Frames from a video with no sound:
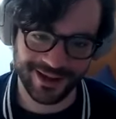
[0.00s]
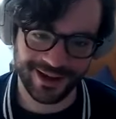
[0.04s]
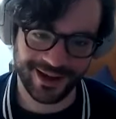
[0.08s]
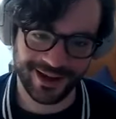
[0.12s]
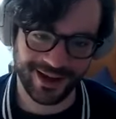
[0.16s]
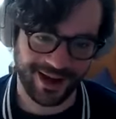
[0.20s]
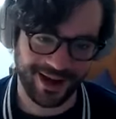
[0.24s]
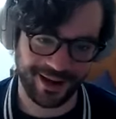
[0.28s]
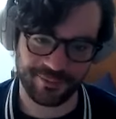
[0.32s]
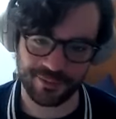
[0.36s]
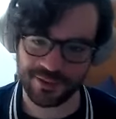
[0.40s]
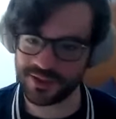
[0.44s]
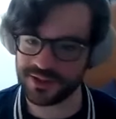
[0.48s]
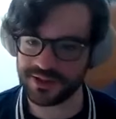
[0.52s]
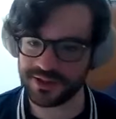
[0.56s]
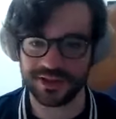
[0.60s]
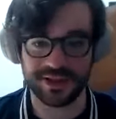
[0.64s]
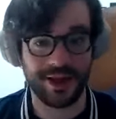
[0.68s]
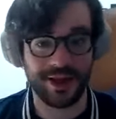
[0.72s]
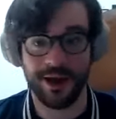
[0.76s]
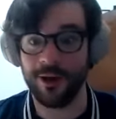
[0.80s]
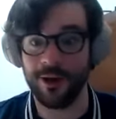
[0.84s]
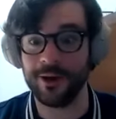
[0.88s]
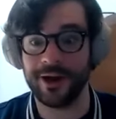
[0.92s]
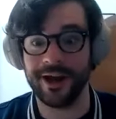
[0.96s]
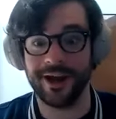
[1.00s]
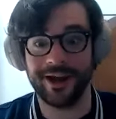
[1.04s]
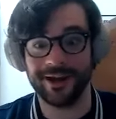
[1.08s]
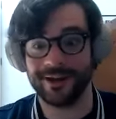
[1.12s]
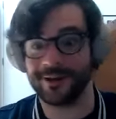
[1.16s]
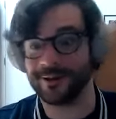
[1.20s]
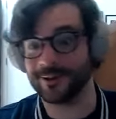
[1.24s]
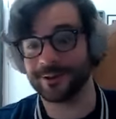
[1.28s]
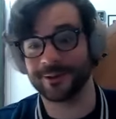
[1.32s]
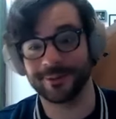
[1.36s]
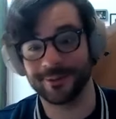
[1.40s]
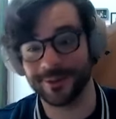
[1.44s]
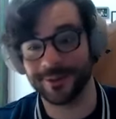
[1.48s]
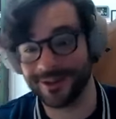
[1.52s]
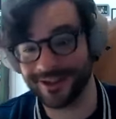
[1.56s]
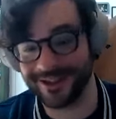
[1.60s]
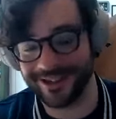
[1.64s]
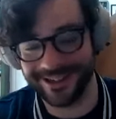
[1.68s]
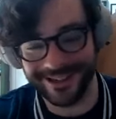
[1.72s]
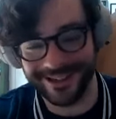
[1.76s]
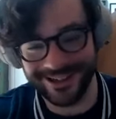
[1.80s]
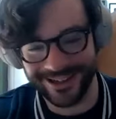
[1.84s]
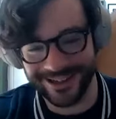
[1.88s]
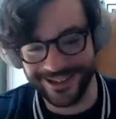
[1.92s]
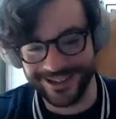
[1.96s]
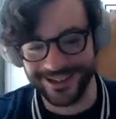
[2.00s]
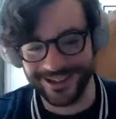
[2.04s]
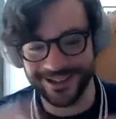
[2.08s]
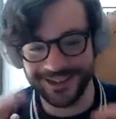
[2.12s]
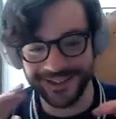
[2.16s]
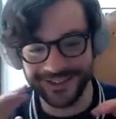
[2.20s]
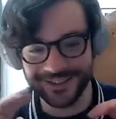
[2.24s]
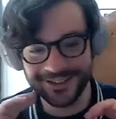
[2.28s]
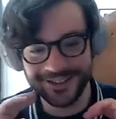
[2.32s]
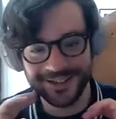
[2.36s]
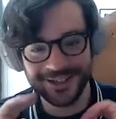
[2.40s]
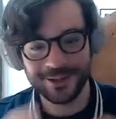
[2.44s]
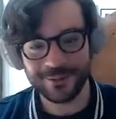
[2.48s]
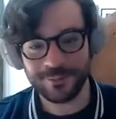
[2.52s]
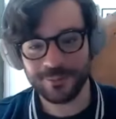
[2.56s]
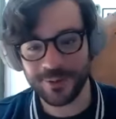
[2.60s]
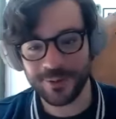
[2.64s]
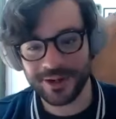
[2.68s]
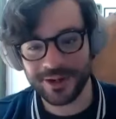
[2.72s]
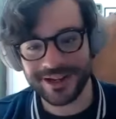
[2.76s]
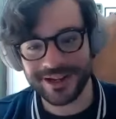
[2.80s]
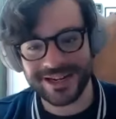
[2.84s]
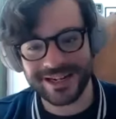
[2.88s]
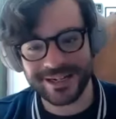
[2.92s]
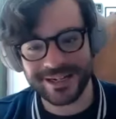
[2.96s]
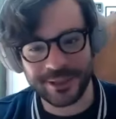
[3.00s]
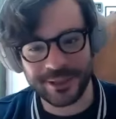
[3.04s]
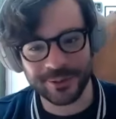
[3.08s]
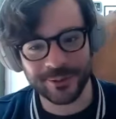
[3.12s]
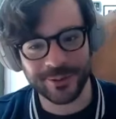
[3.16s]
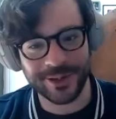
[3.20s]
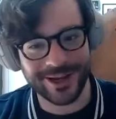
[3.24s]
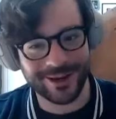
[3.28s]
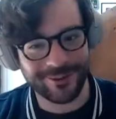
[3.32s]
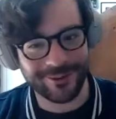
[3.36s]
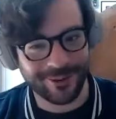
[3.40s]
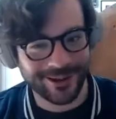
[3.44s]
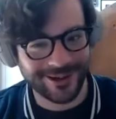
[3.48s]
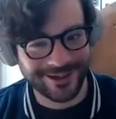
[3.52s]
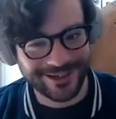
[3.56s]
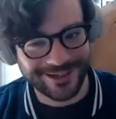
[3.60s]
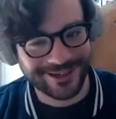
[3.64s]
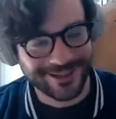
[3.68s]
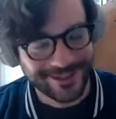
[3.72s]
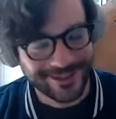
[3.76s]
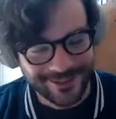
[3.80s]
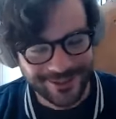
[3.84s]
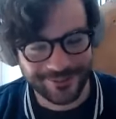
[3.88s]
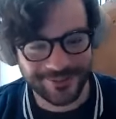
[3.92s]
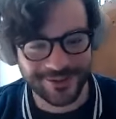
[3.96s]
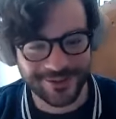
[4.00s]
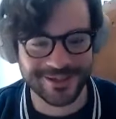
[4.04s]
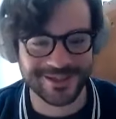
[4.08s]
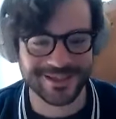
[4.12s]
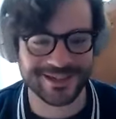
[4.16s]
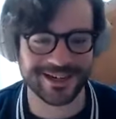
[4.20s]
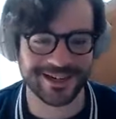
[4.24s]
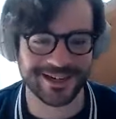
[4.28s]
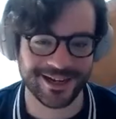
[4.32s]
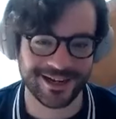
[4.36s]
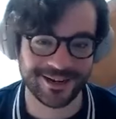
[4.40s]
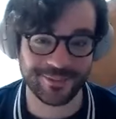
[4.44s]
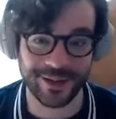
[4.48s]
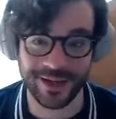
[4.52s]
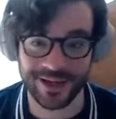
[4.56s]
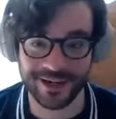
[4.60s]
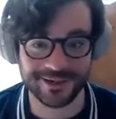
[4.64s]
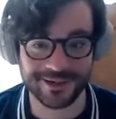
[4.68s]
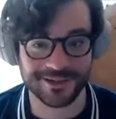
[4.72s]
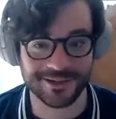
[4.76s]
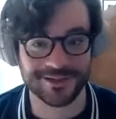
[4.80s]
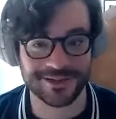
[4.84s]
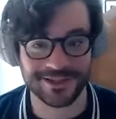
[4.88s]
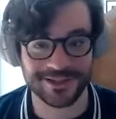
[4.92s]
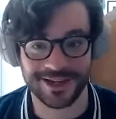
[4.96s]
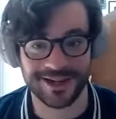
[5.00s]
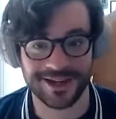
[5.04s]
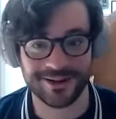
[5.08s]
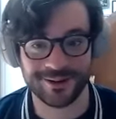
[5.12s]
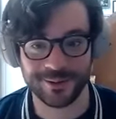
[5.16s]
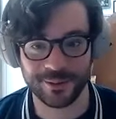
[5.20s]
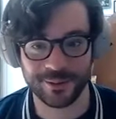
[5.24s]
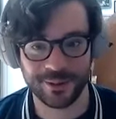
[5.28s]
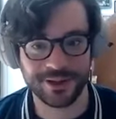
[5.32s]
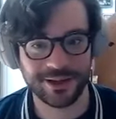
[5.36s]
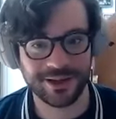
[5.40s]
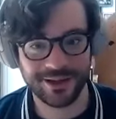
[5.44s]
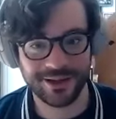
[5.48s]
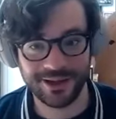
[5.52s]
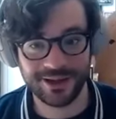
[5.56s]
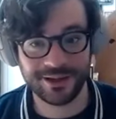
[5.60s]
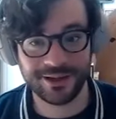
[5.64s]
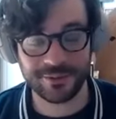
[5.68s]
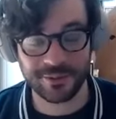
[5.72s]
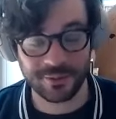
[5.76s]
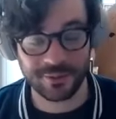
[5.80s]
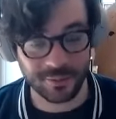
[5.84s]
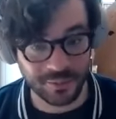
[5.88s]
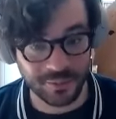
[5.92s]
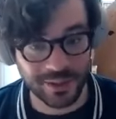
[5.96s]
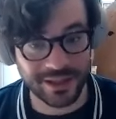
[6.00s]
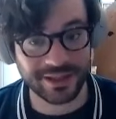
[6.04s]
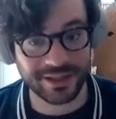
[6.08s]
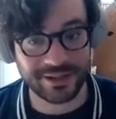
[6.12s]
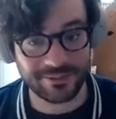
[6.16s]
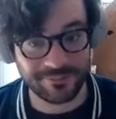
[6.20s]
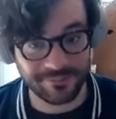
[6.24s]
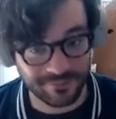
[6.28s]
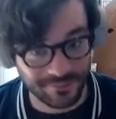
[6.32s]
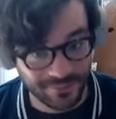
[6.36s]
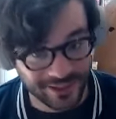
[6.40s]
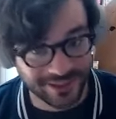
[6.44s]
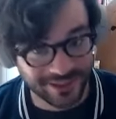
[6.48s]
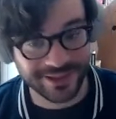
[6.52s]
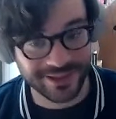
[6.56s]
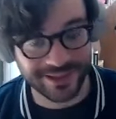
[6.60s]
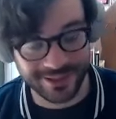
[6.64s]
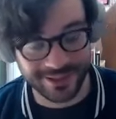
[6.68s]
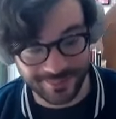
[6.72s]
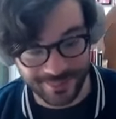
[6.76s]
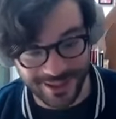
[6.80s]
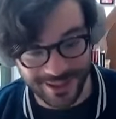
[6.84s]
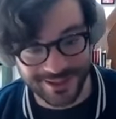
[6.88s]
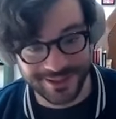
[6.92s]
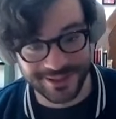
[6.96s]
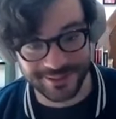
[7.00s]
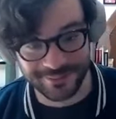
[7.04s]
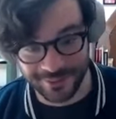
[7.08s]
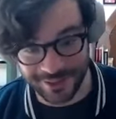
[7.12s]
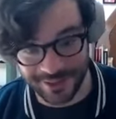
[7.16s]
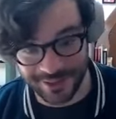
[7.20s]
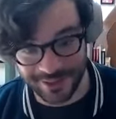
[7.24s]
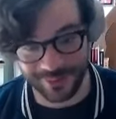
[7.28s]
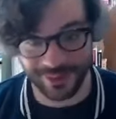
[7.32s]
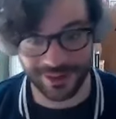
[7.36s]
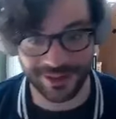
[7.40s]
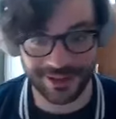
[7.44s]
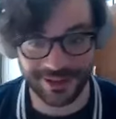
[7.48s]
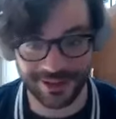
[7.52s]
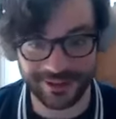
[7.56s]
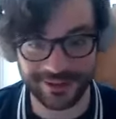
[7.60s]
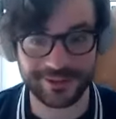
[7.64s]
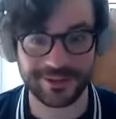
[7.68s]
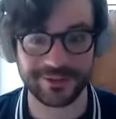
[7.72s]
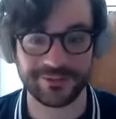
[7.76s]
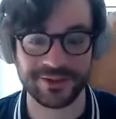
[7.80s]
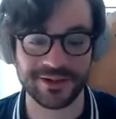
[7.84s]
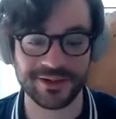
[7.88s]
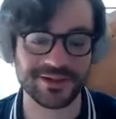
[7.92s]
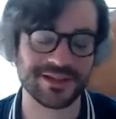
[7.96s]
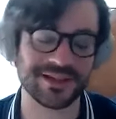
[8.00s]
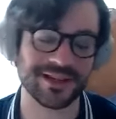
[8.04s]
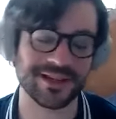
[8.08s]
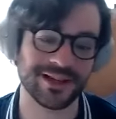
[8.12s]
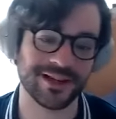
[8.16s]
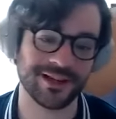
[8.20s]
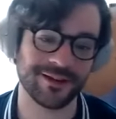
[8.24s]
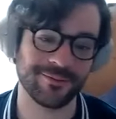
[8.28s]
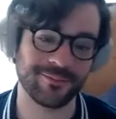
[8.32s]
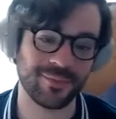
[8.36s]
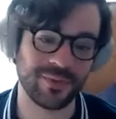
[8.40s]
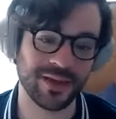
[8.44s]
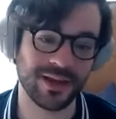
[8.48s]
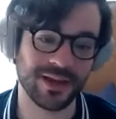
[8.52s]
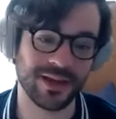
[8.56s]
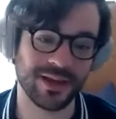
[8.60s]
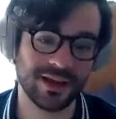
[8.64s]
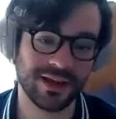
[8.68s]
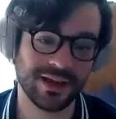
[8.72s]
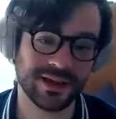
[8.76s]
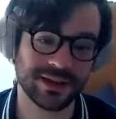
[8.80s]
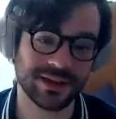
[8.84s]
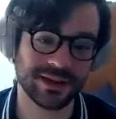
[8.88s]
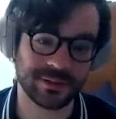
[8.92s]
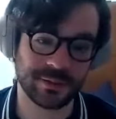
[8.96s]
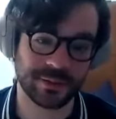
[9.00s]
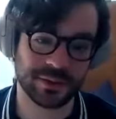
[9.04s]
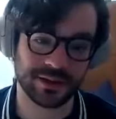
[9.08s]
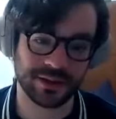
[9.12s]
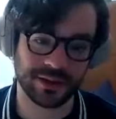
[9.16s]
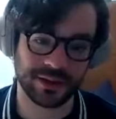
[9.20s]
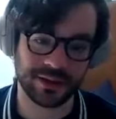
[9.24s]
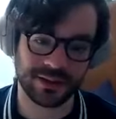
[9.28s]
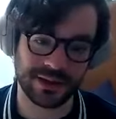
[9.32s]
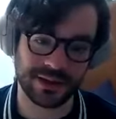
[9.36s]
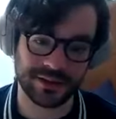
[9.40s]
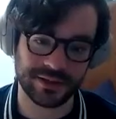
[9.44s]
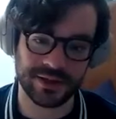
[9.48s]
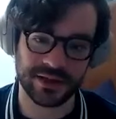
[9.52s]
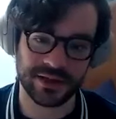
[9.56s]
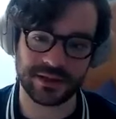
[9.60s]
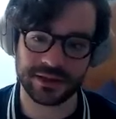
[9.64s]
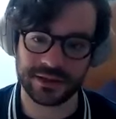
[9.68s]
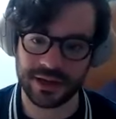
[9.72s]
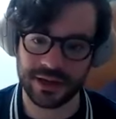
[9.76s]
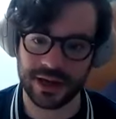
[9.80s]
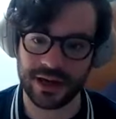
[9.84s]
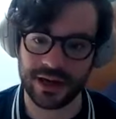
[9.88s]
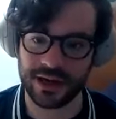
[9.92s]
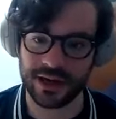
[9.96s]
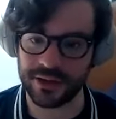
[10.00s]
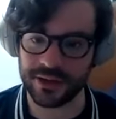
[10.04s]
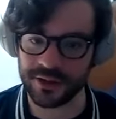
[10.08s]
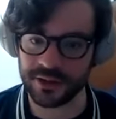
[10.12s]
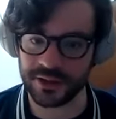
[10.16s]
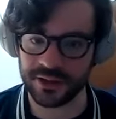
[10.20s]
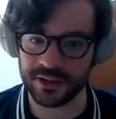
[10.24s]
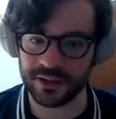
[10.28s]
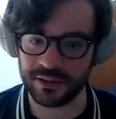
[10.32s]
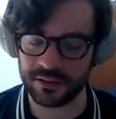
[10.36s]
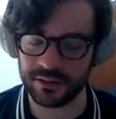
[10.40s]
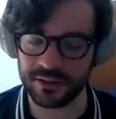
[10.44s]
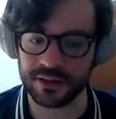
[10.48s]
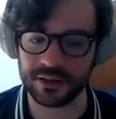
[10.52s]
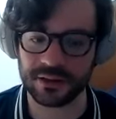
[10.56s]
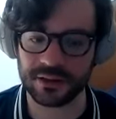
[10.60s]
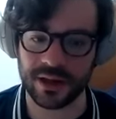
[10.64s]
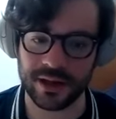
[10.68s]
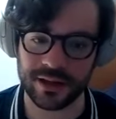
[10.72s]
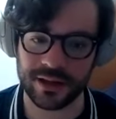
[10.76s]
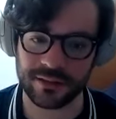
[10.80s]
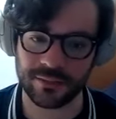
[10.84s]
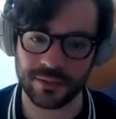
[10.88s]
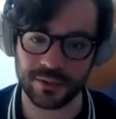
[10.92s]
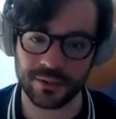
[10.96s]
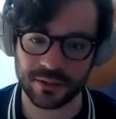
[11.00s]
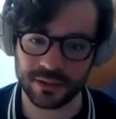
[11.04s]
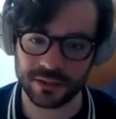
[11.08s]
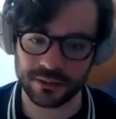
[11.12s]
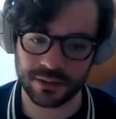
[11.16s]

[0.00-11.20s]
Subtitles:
and was just like, okay, cool, we're gonna do what I wanted to do the first time, and it turns out it was really fucking amazing what he wanted to do the first time. And that's where like things like the dodge and a lot of the more